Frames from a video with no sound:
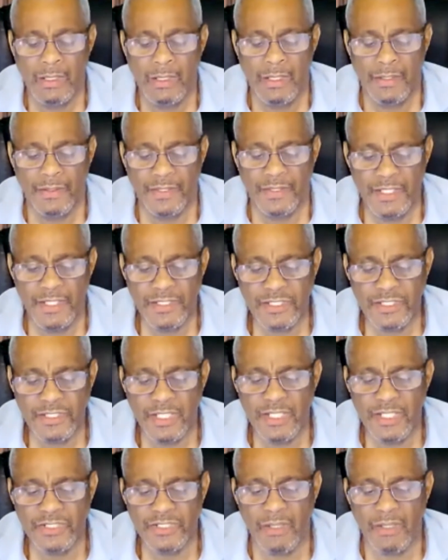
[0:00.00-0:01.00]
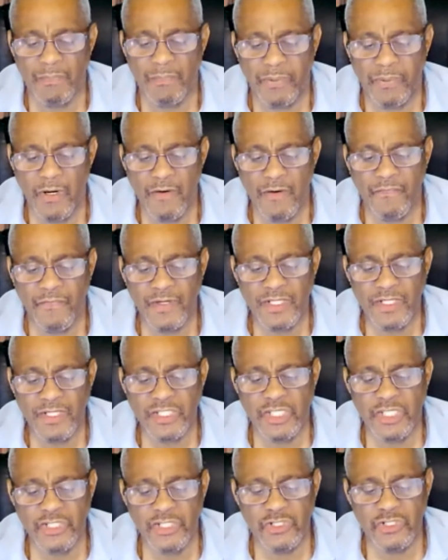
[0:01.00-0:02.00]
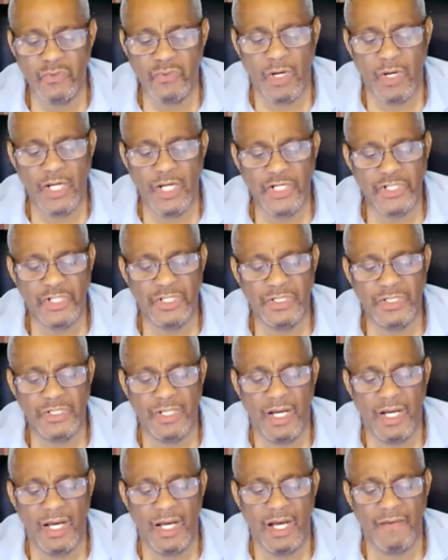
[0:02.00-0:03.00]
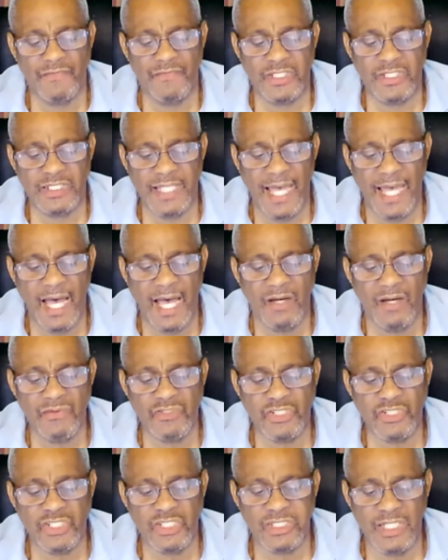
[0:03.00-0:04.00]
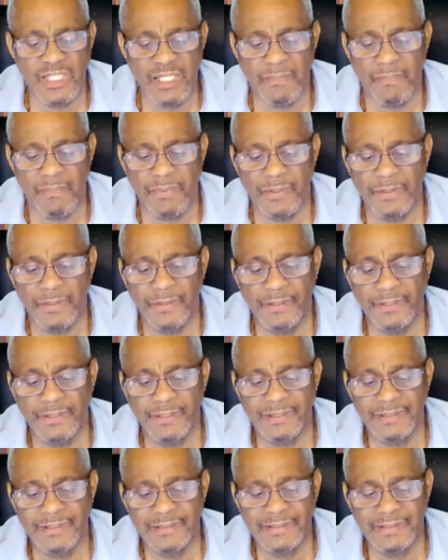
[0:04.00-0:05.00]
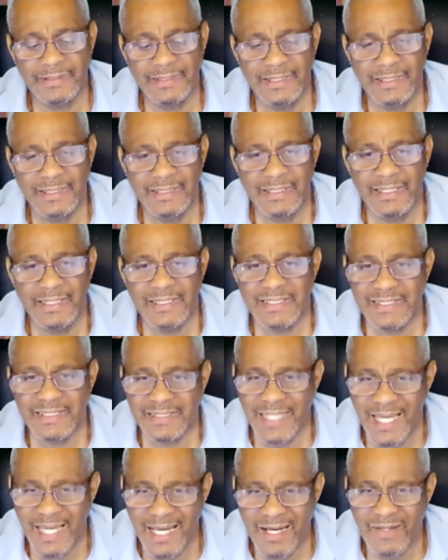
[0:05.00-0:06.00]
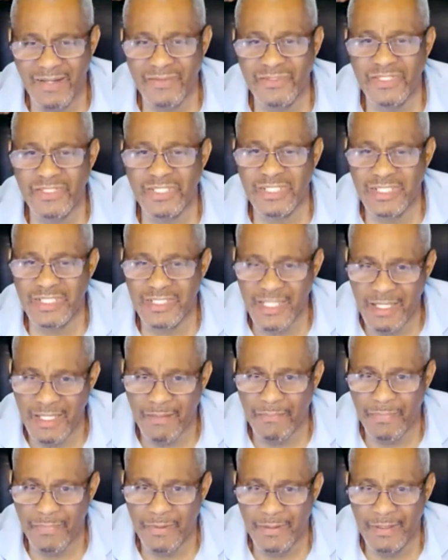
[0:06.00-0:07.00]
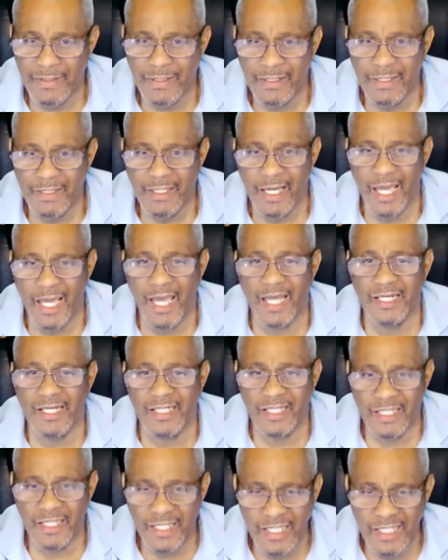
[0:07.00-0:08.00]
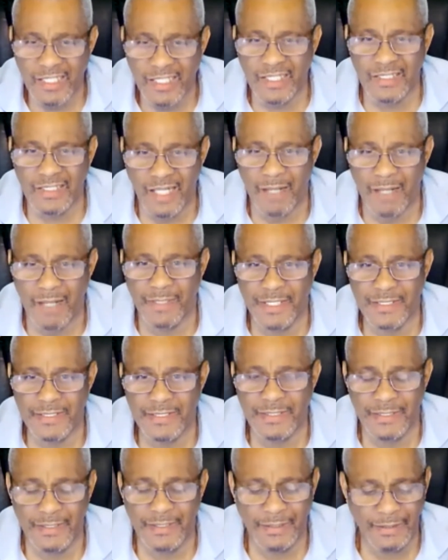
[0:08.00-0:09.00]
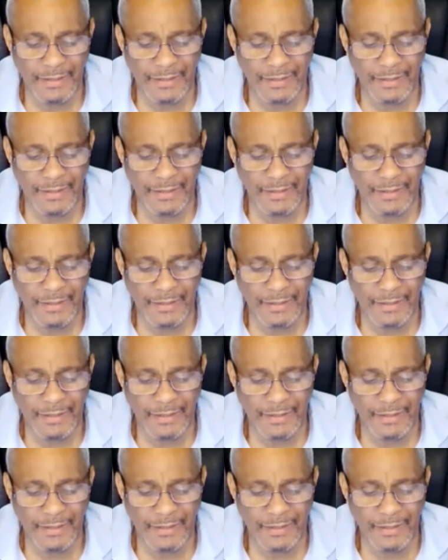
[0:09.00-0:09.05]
This is a perfect situation of sound sleep. Sound sleep and economics.